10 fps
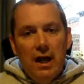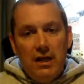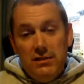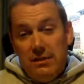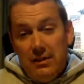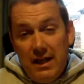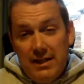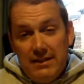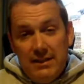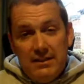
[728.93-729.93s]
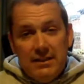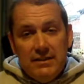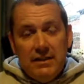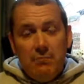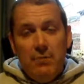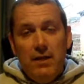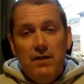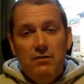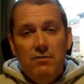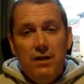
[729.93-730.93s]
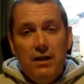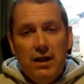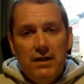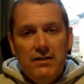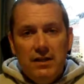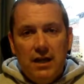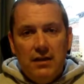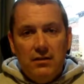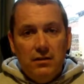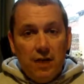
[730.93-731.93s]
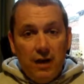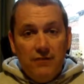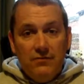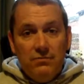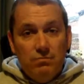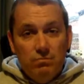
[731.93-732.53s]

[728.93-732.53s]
and it's these things that make you realise that life's